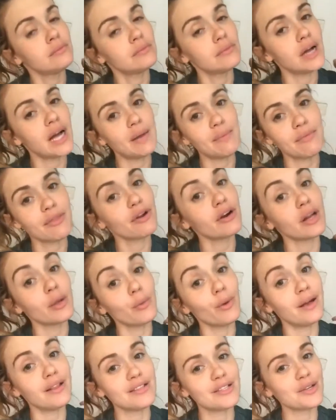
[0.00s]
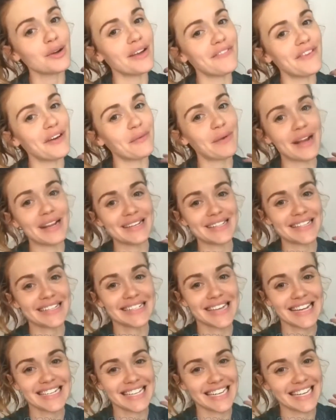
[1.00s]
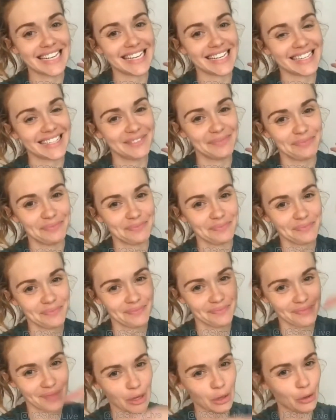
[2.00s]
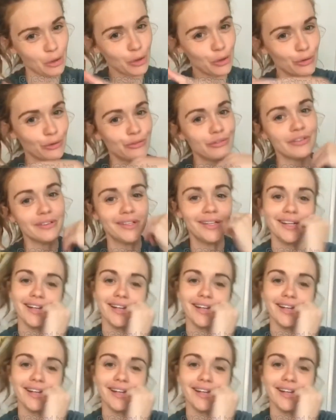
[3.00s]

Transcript: I'm 31, so I fell right into the Titanic groove.